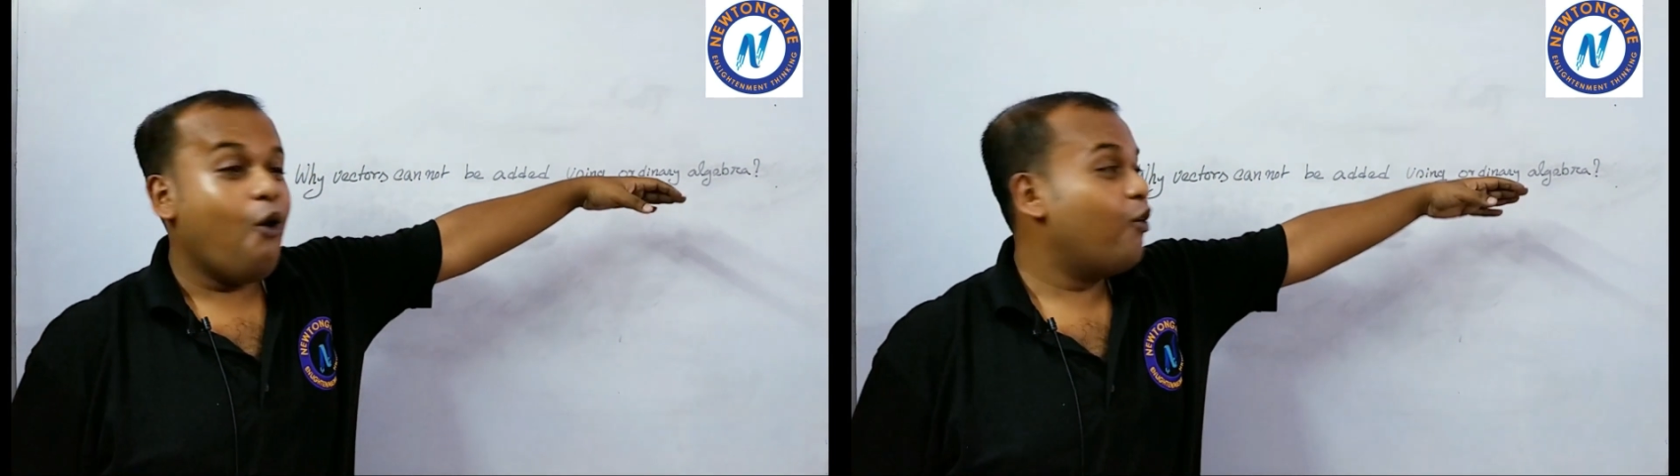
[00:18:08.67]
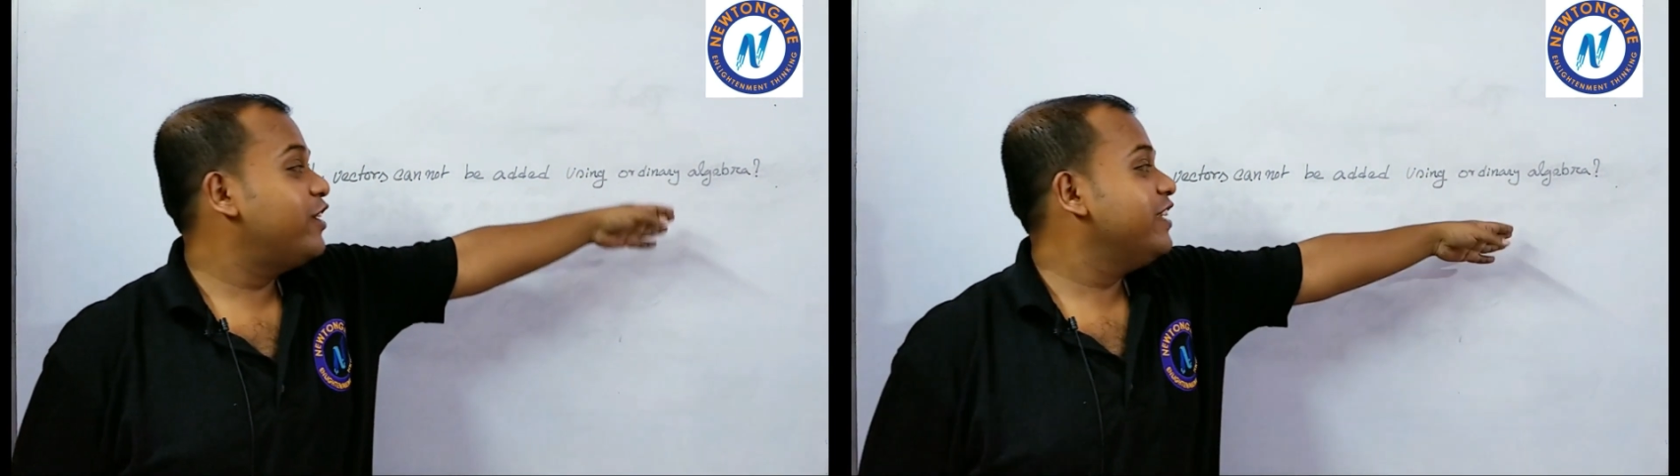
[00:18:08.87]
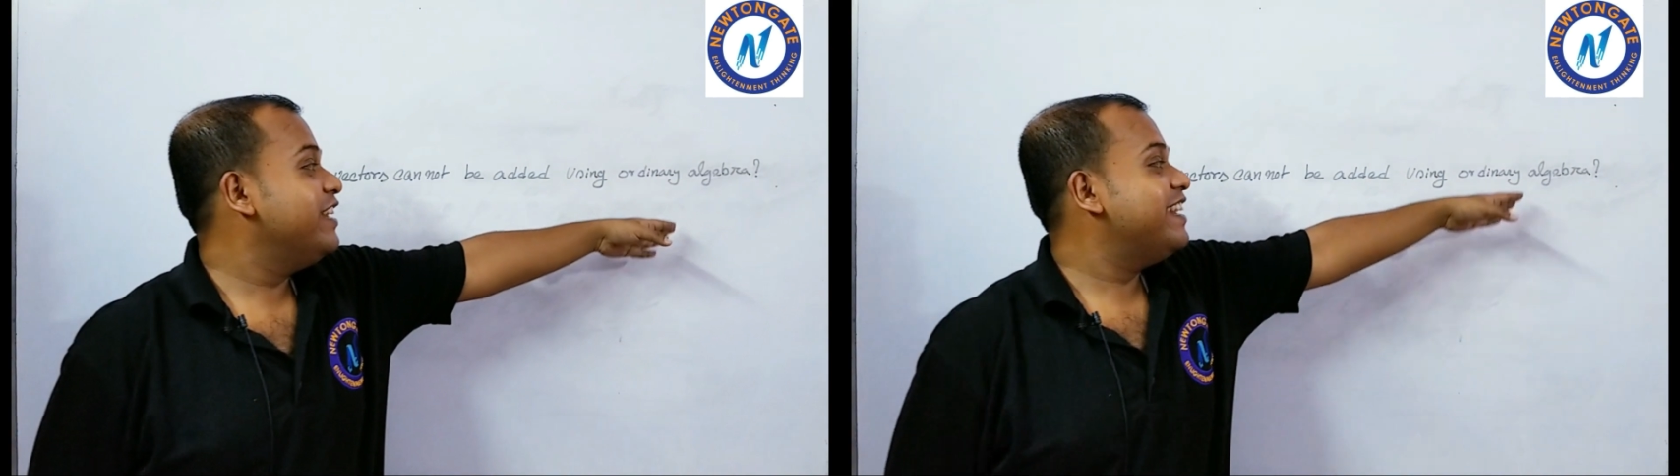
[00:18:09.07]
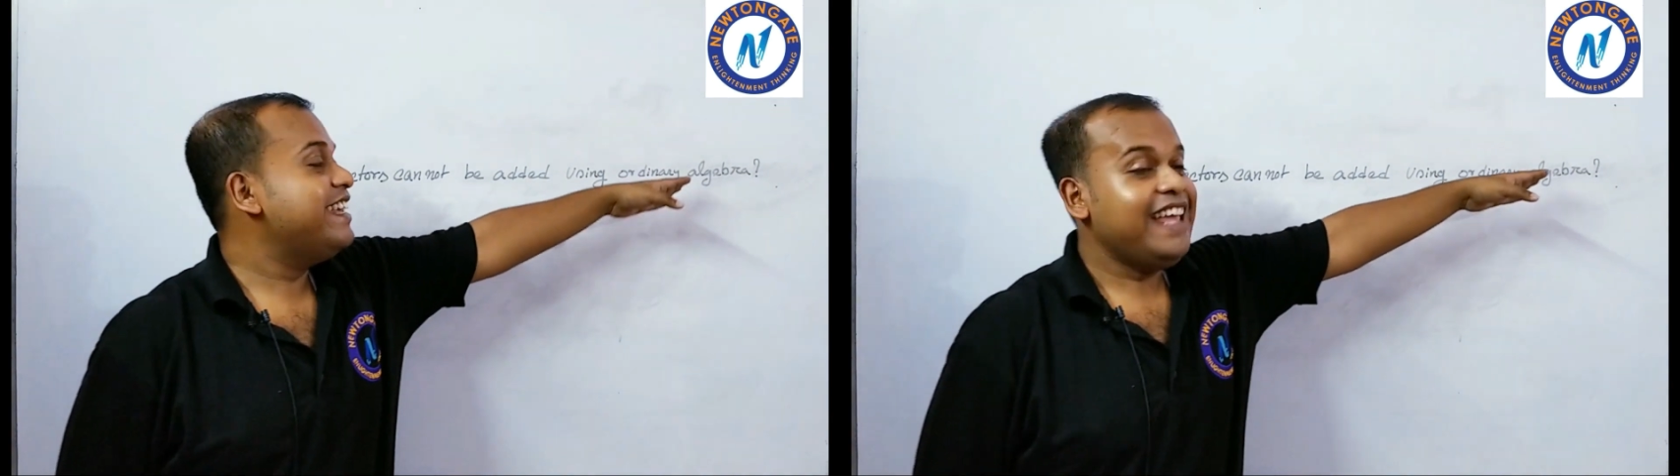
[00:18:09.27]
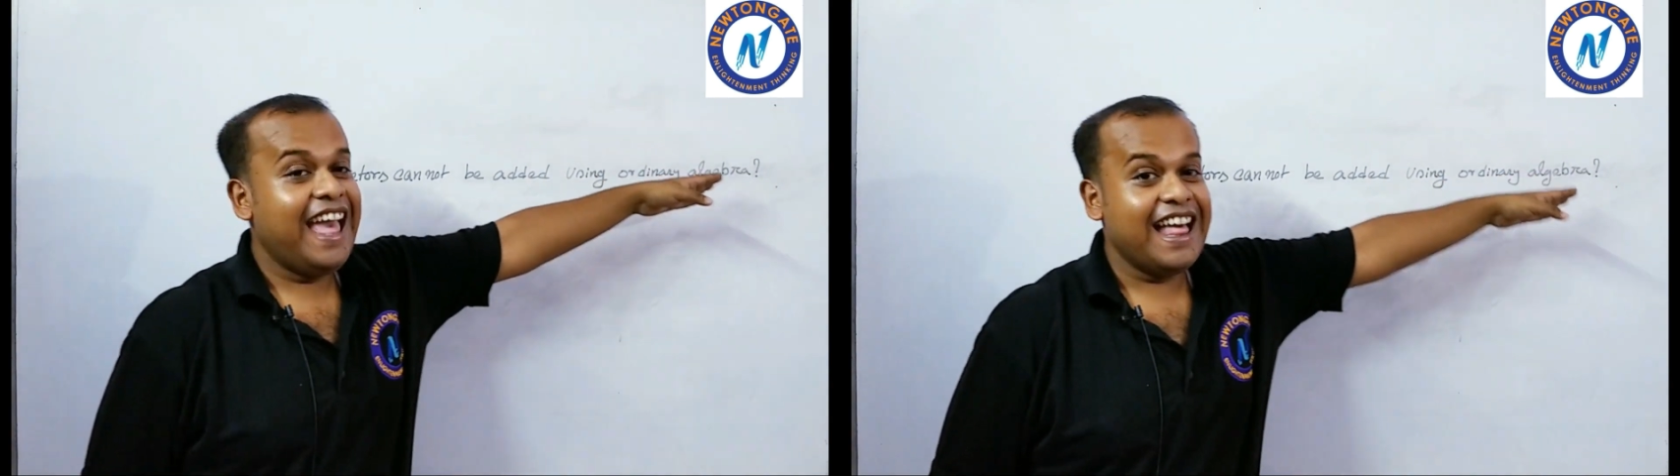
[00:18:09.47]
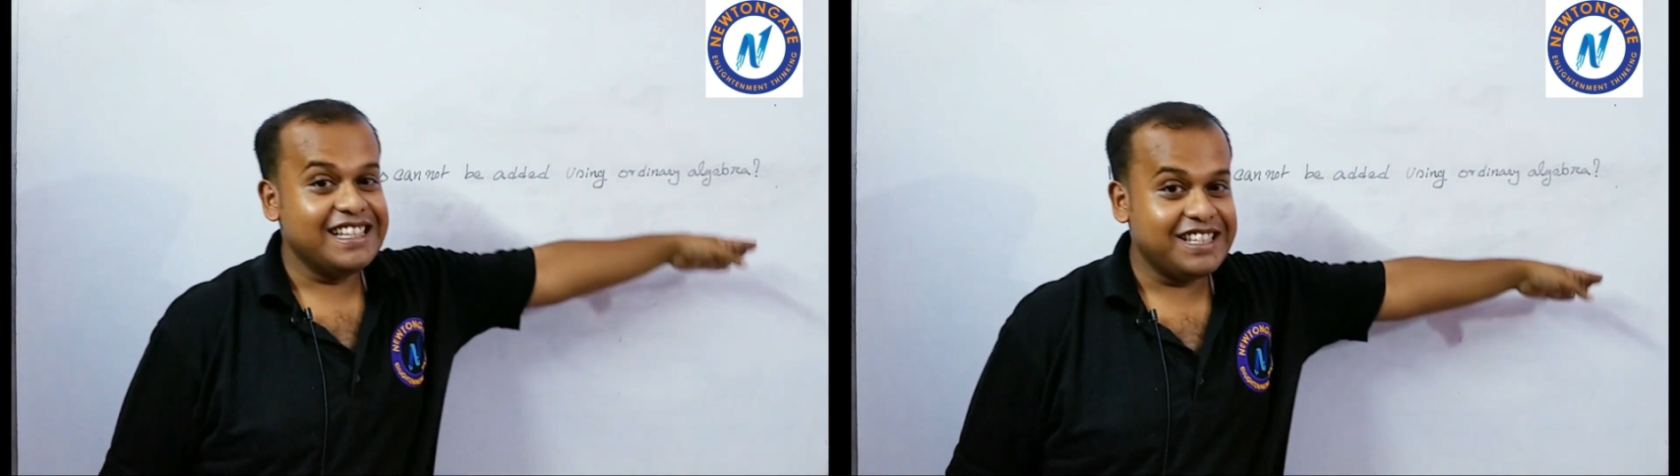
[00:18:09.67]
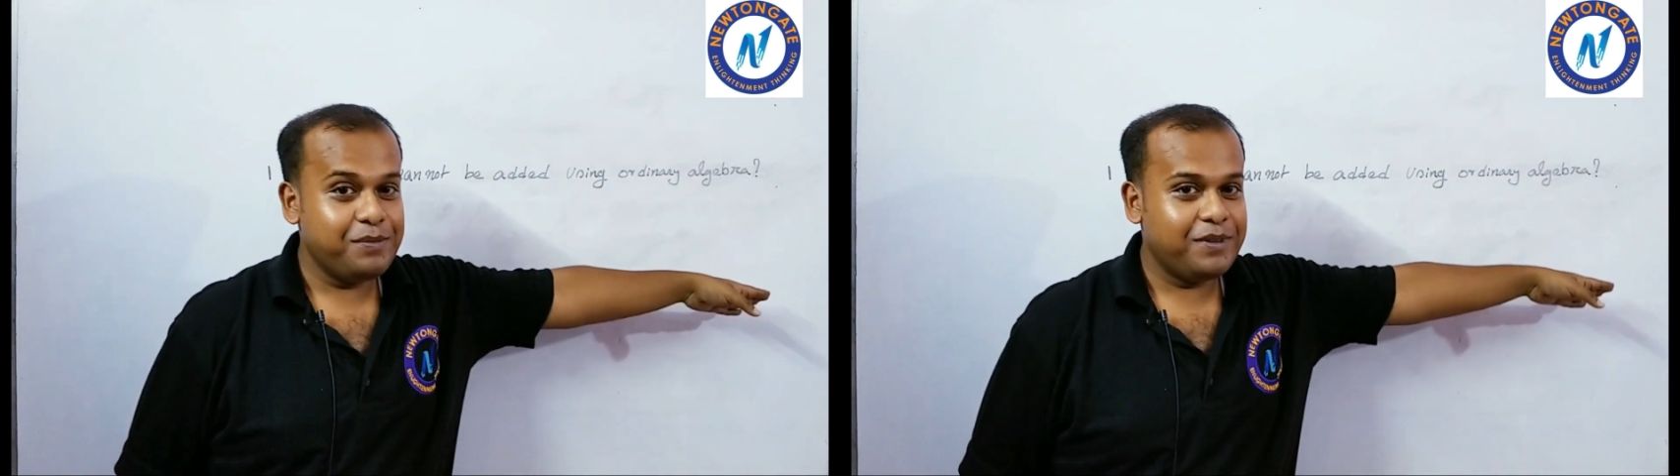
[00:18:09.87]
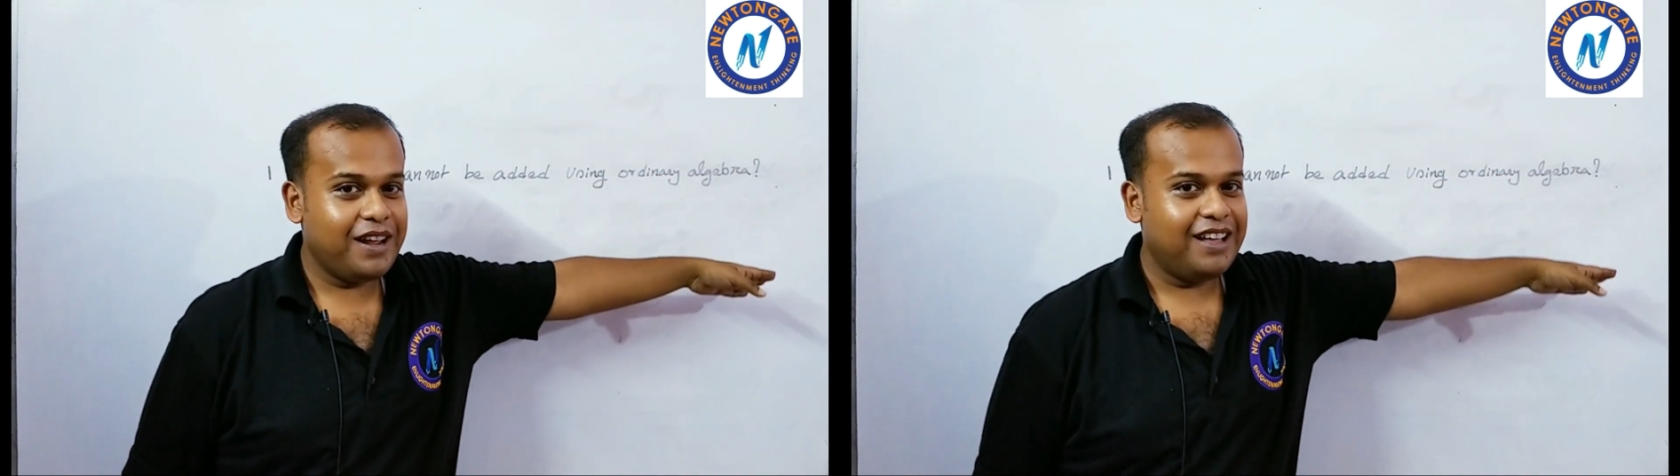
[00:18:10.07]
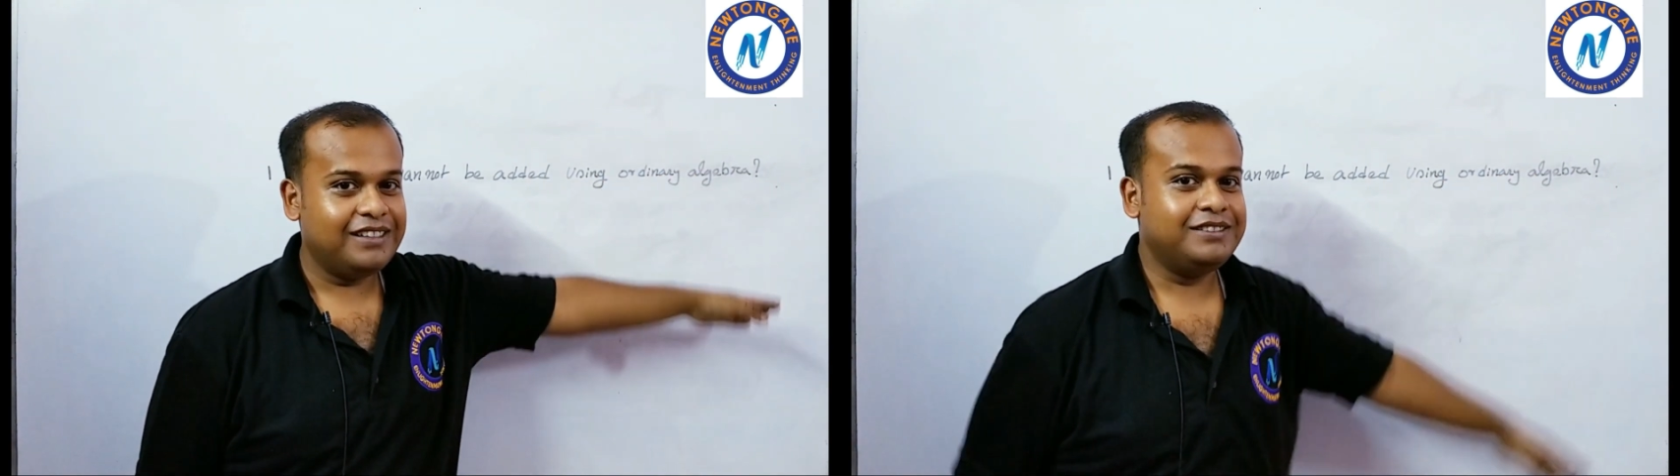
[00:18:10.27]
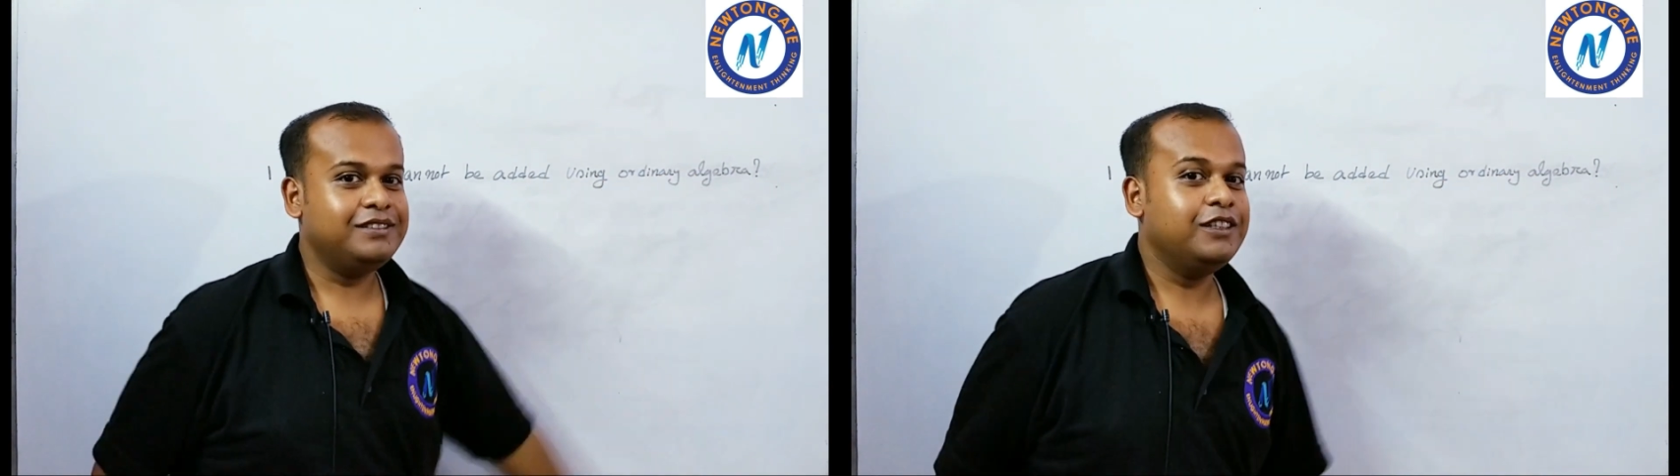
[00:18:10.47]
ordinary algebra?